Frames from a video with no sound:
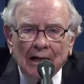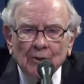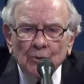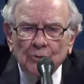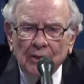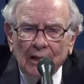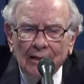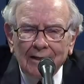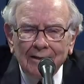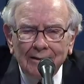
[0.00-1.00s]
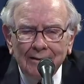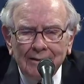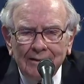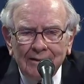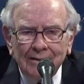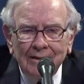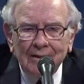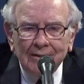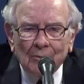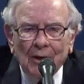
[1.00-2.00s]
I do think
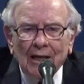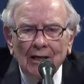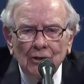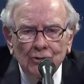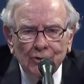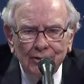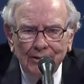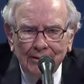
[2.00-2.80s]
the range